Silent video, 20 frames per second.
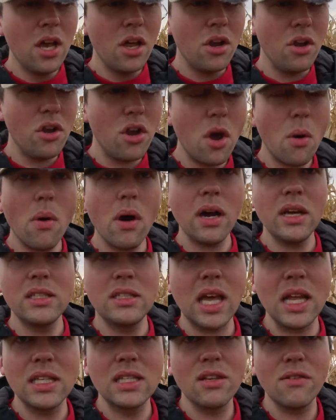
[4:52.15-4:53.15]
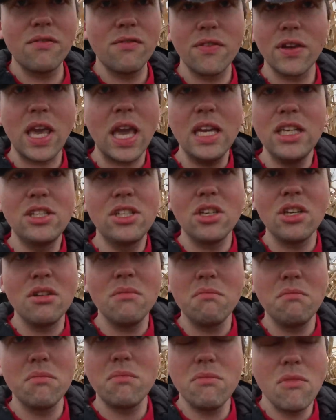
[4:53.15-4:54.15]
no
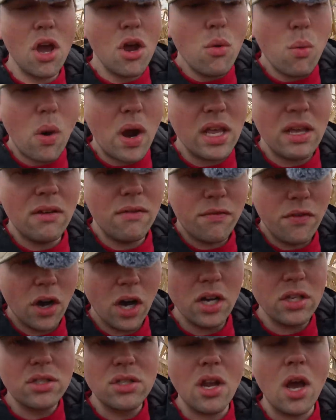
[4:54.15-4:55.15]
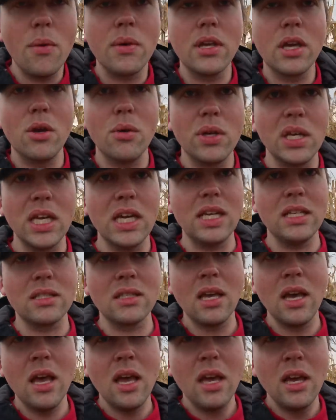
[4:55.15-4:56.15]
identification, no way of us knowing who he is.